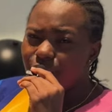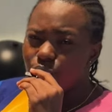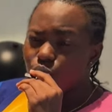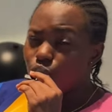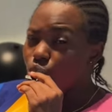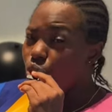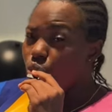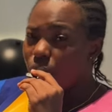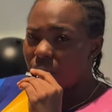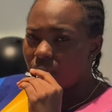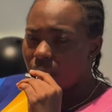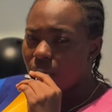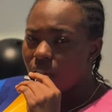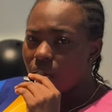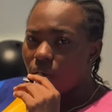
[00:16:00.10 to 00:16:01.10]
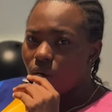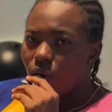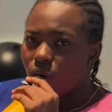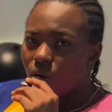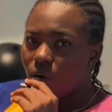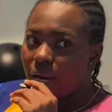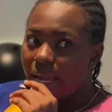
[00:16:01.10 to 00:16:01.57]
i didn't feel so weird
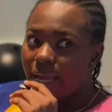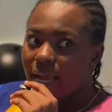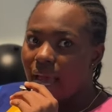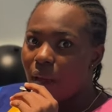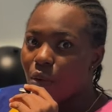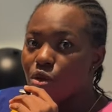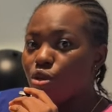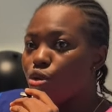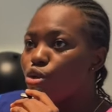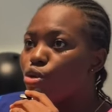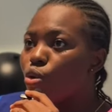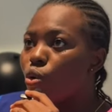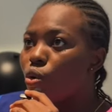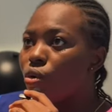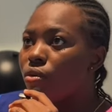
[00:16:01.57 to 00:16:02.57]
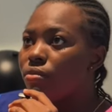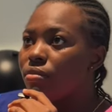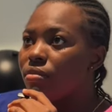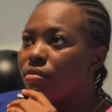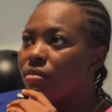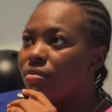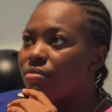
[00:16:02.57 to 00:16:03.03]
or like i wasn't
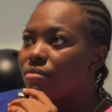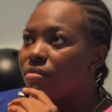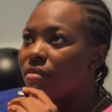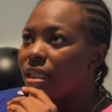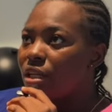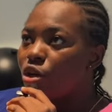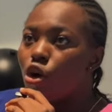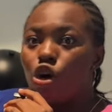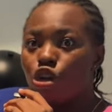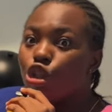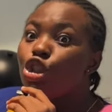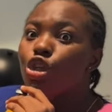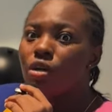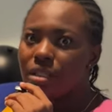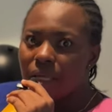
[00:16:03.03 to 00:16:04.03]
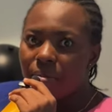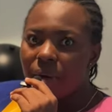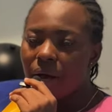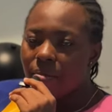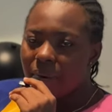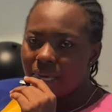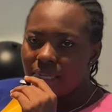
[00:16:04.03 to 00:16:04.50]
so conscious
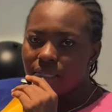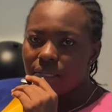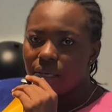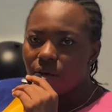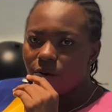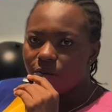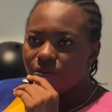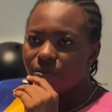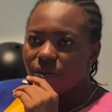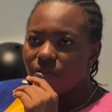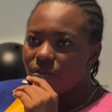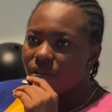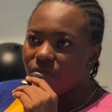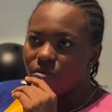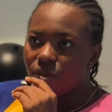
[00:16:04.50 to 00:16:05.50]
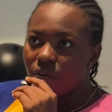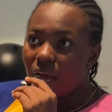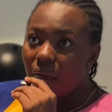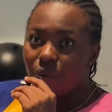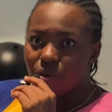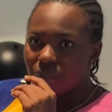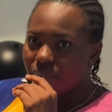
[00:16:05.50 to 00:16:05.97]
about myself. Even
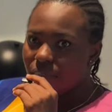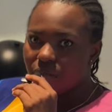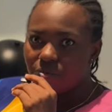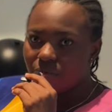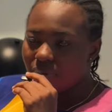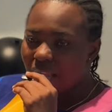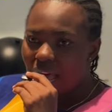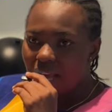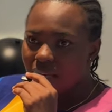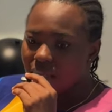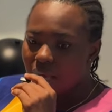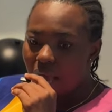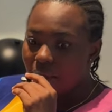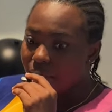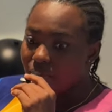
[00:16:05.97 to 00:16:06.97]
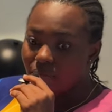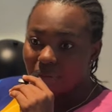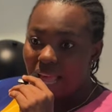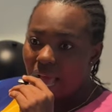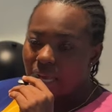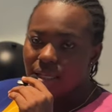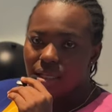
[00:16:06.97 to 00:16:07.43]
if I was black,
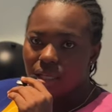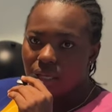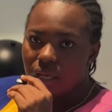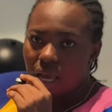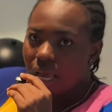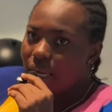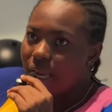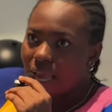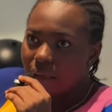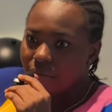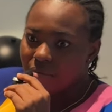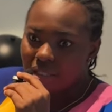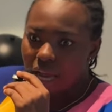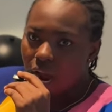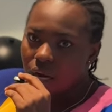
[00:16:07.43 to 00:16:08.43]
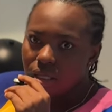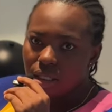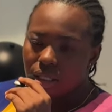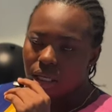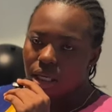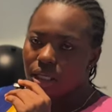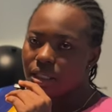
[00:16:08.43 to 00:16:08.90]
I'm black and I'm
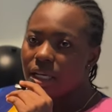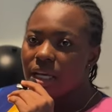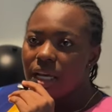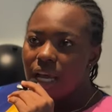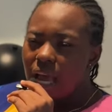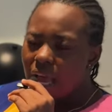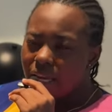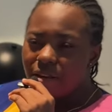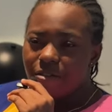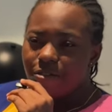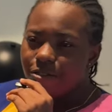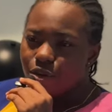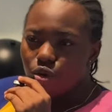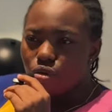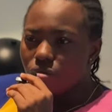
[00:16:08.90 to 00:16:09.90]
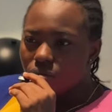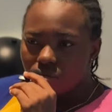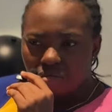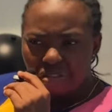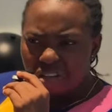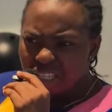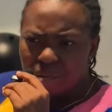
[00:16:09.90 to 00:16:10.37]
dark skinned, I didn't
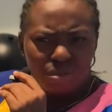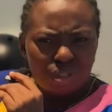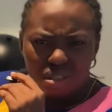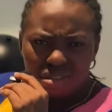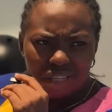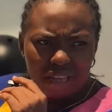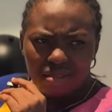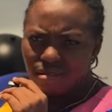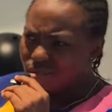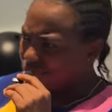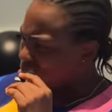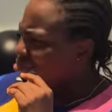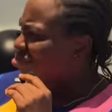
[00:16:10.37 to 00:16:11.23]
feel crazy. I was just like,